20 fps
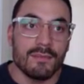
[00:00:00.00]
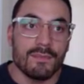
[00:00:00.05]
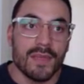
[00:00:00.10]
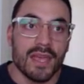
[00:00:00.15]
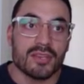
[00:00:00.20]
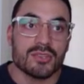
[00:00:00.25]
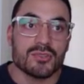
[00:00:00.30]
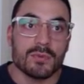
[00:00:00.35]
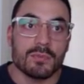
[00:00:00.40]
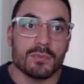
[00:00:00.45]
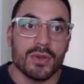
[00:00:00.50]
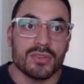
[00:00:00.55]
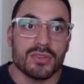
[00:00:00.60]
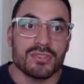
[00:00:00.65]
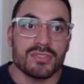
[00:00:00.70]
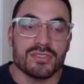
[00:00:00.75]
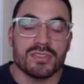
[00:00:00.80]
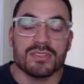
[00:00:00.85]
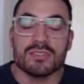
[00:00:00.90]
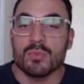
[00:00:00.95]
extra
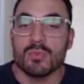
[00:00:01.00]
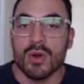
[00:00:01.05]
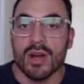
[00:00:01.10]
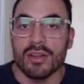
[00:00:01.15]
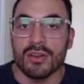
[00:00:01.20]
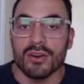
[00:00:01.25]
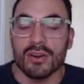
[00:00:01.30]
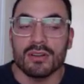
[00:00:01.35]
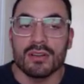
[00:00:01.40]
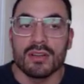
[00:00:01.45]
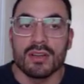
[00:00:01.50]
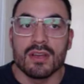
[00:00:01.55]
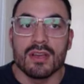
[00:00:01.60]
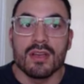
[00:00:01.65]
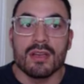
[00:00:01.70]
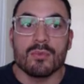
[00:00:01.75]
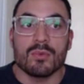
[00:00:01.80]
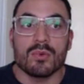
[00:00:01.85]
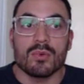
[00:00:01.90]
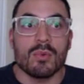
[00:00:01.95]
purchases, why not?
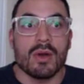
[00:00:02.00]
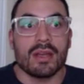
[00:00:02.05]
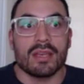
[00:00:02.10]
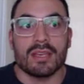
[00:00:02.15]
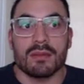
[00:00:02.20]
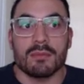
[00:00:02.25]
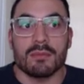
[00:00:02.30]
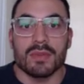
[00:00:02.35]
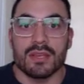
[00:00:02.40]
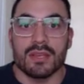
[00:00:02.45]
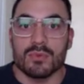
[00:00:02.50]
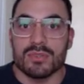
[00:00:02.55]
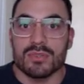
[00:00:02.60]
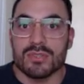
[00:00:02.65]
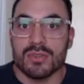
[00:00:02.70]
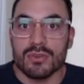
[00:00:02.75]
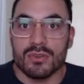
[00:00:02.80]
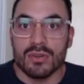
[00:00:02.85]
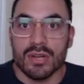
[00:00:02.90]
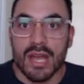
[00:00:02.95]
We might get a bigger
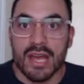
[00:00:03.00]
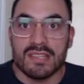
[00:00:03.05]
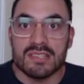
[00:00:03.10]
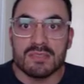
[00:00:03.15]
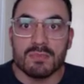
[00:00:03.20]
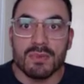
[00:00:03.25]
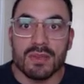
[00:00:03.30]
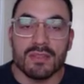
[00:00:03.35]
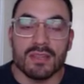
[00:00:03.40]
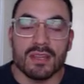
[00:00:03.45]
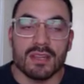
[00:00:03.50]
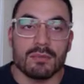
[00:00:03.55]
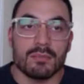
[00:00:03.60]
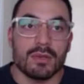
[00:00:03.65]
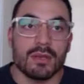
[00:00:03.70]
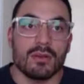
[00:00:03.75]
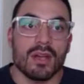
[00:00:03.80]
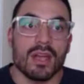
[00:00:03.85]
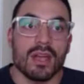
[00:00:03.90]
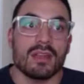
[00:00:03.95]
return on ad spend. That'd be
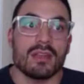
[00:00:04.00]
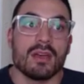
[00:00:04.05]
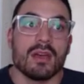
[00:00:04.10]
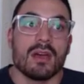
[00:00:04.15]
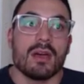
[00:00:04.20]
great.